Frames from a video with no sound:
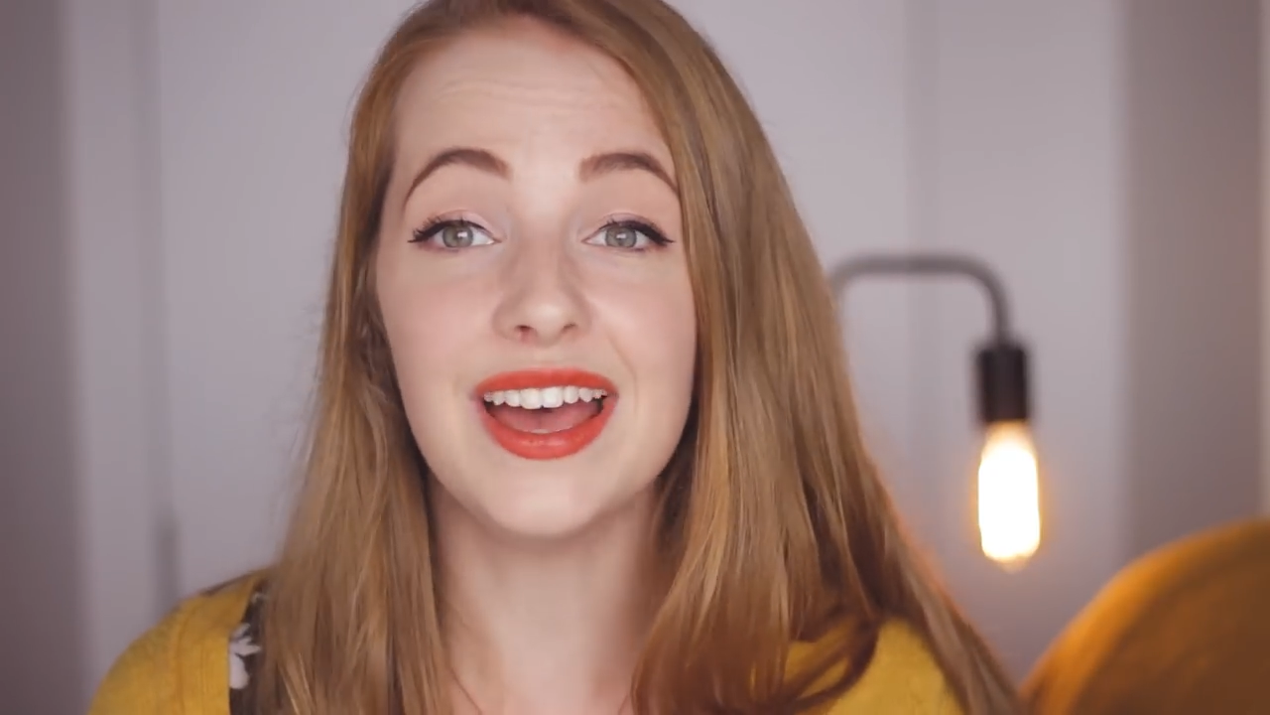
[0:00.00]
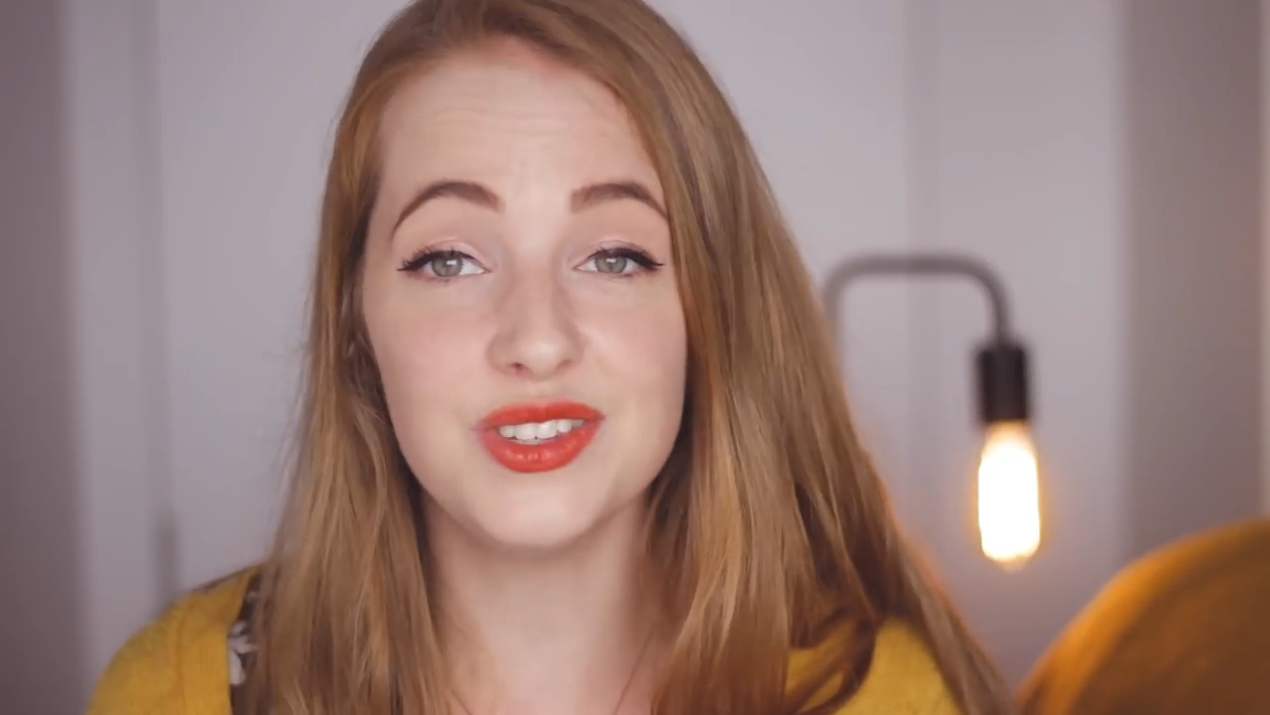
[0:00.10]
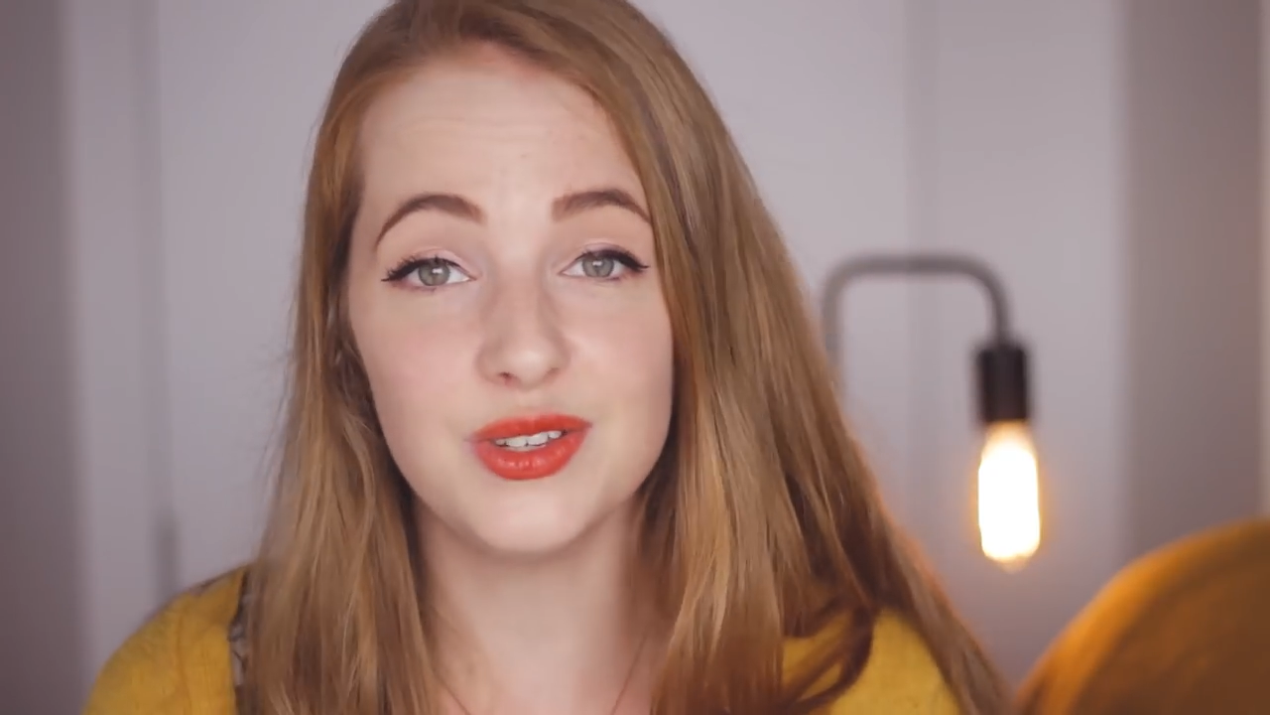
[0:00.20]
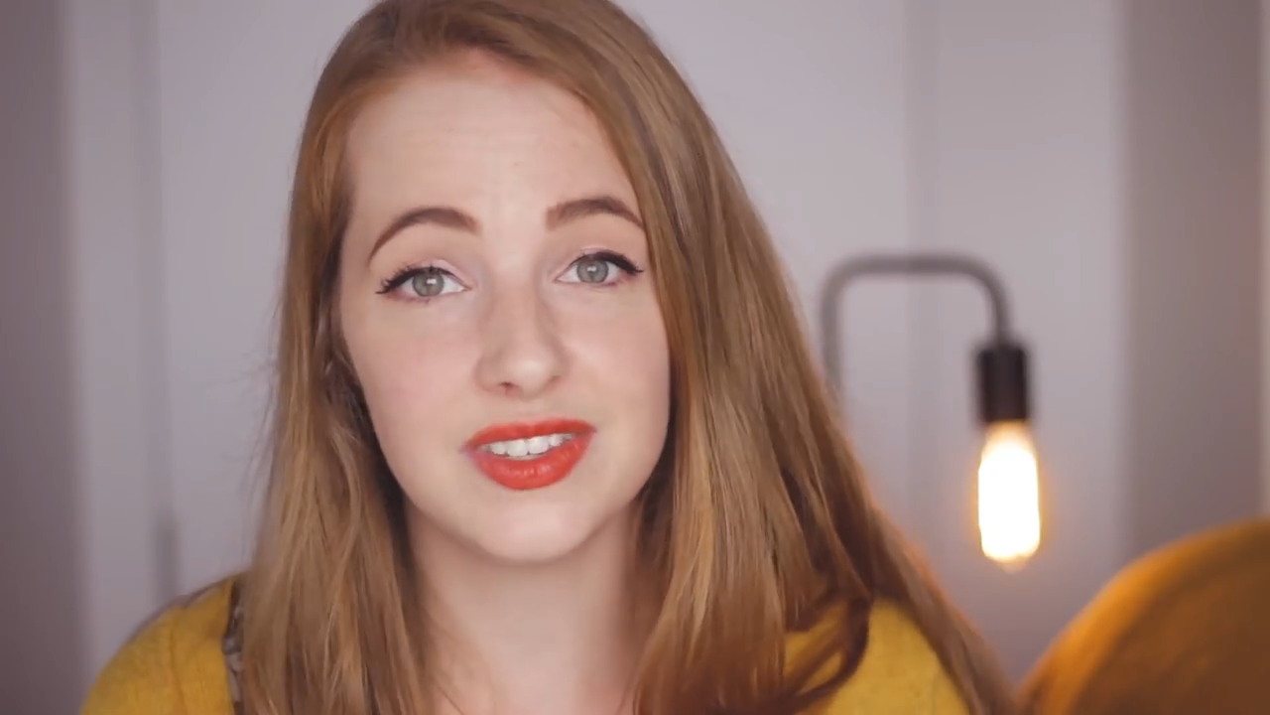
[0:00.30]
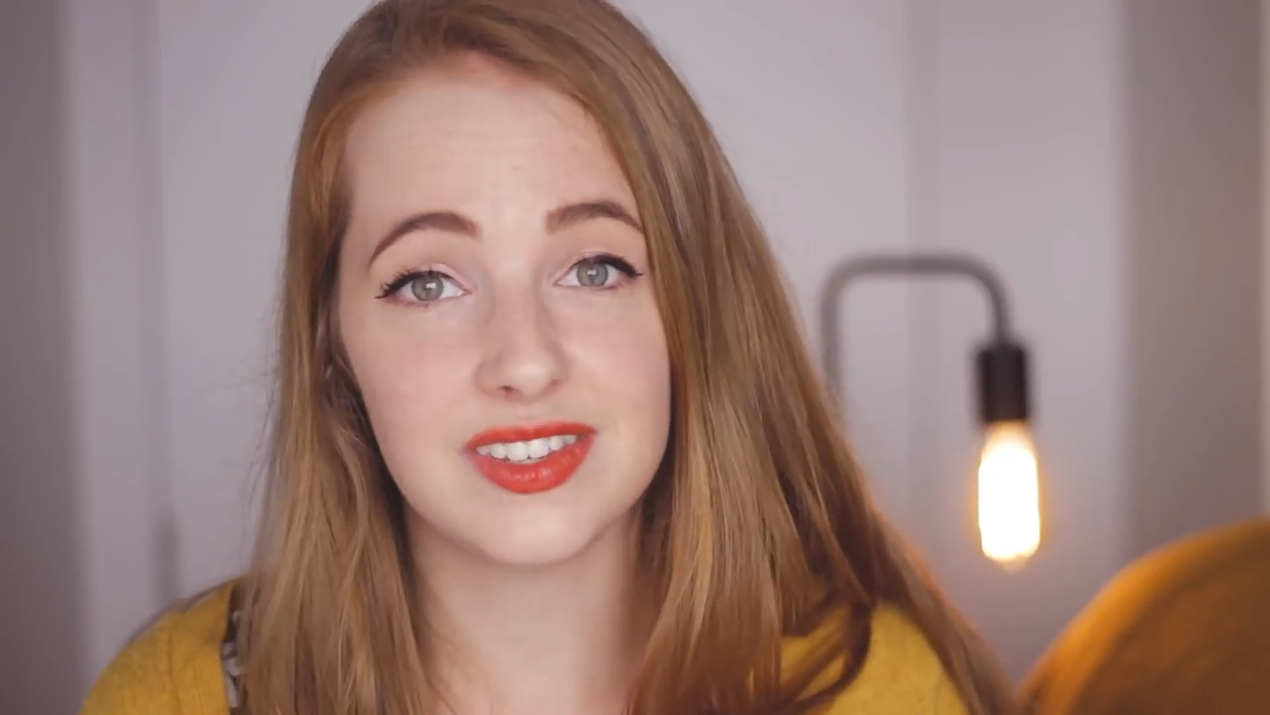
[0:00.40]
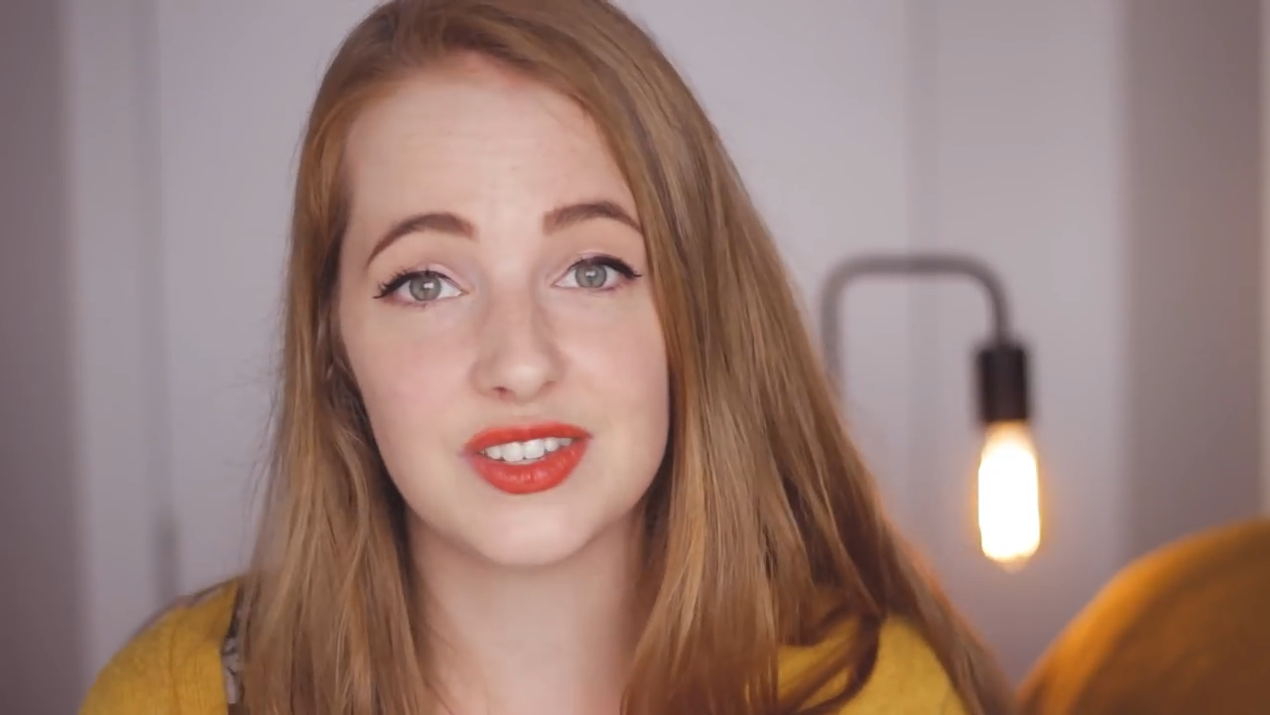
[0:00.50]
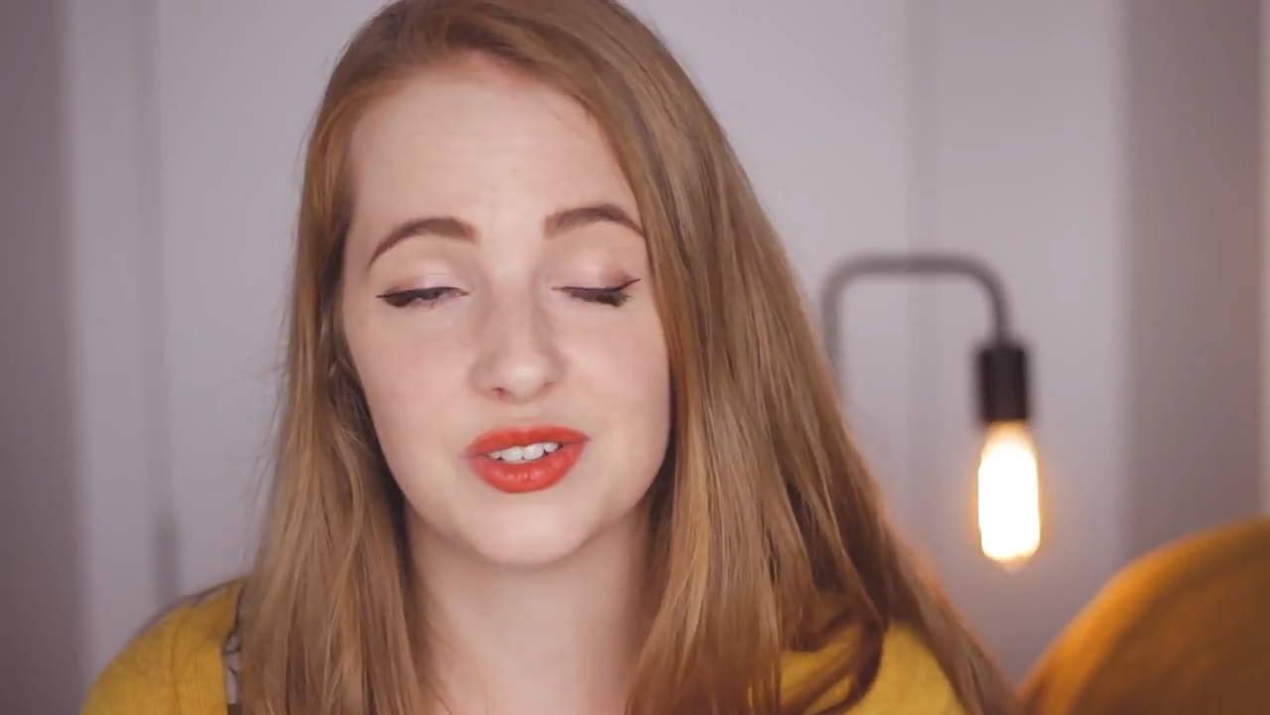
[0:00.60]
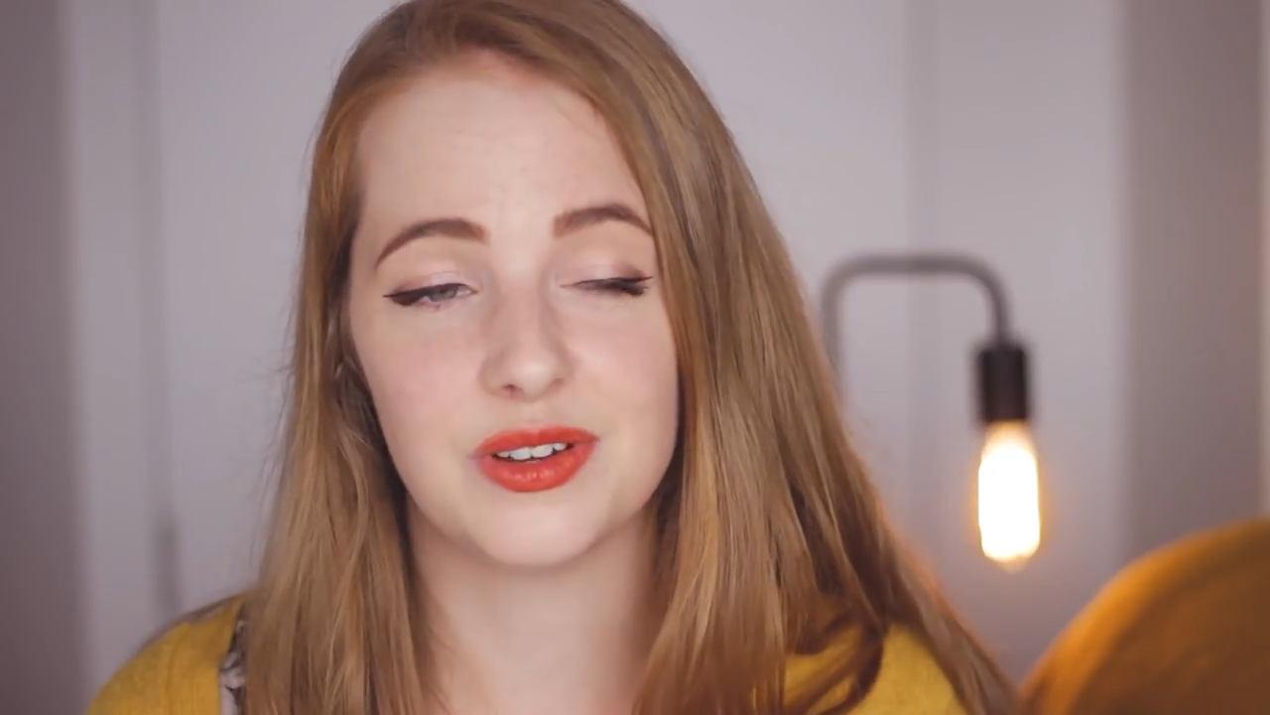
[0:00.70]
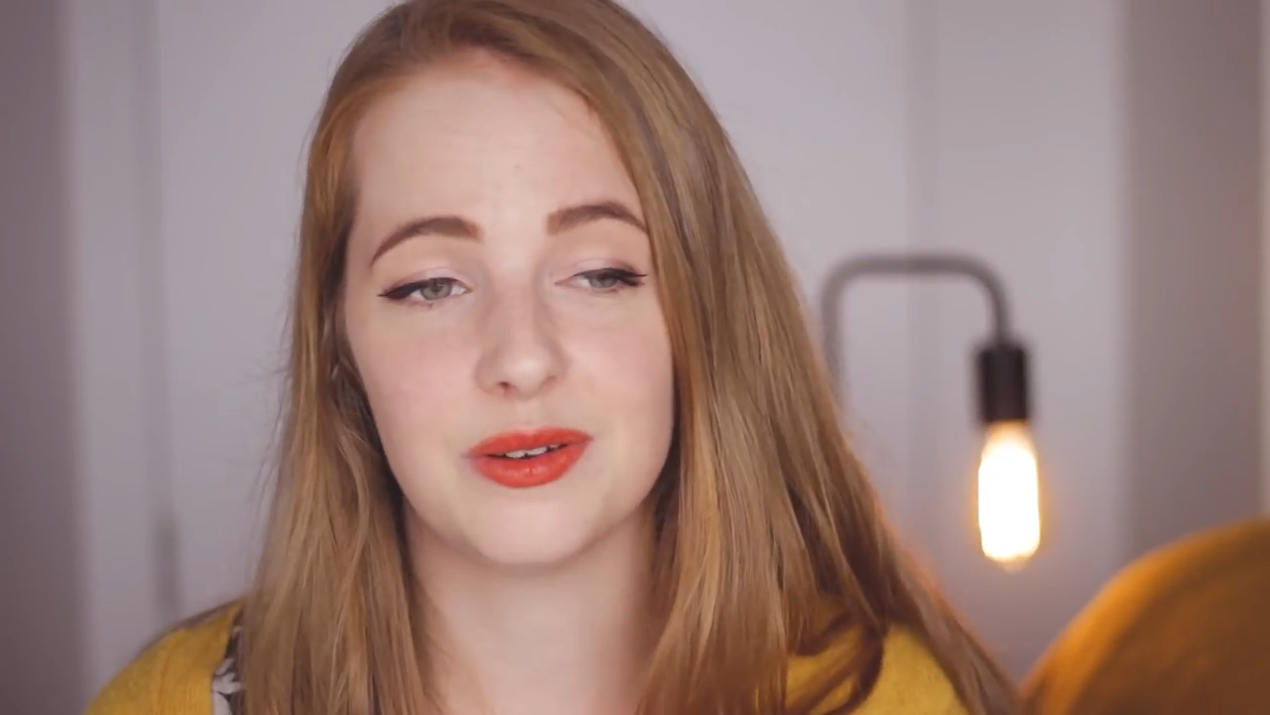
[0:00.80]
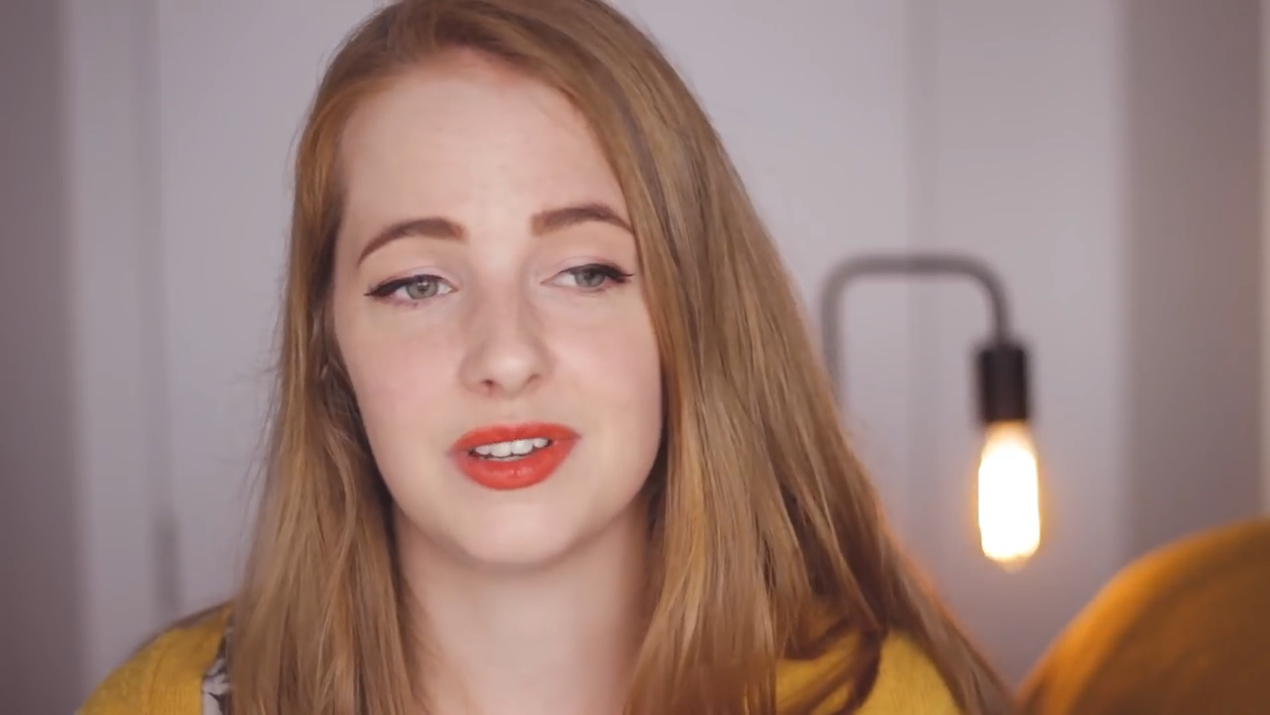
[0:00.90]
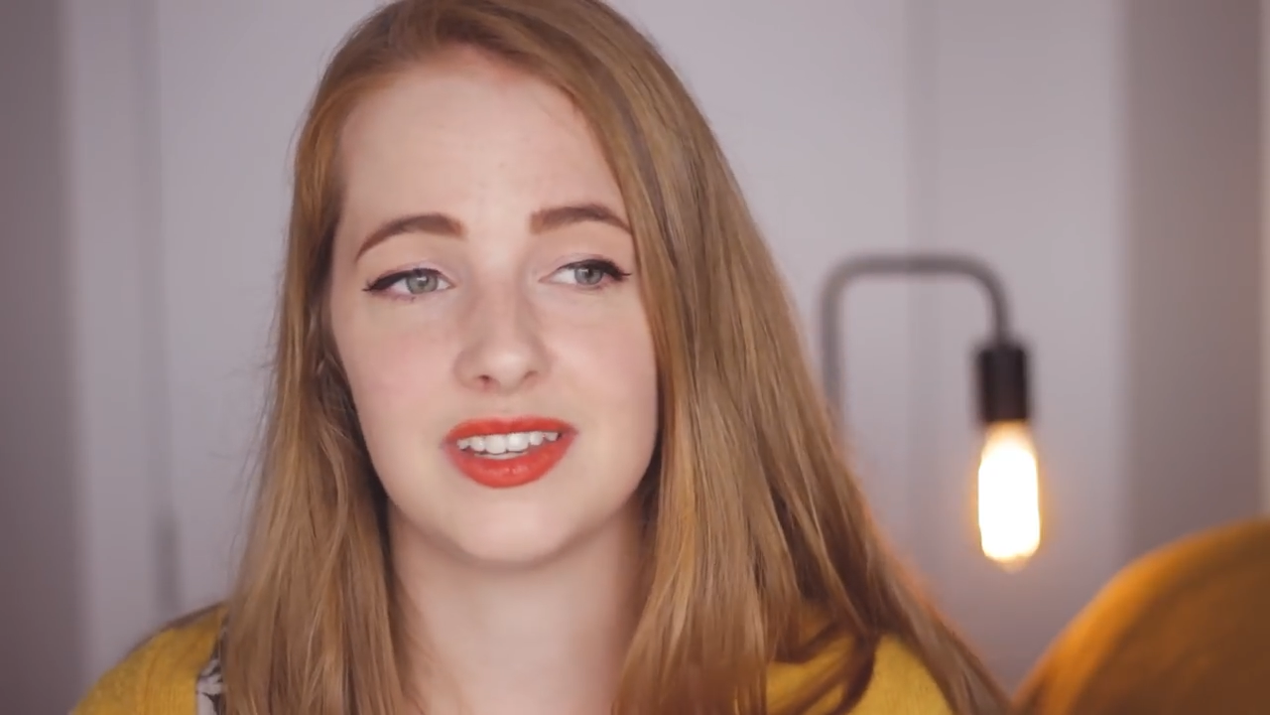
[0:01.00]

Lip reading: as you listen to it,